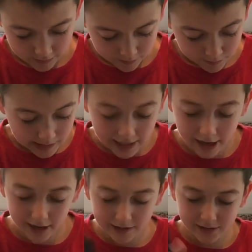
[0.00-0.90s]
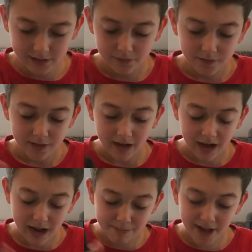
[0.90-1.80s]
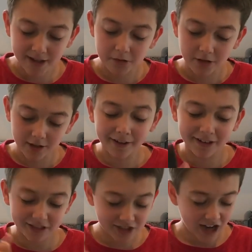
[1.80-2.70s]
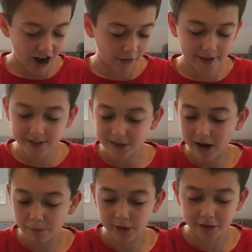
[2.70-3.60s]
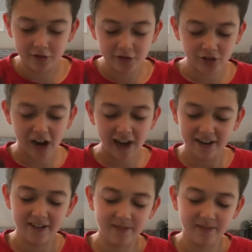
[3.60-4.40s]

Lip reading: Because I bet you're gonna chow this up when you try it.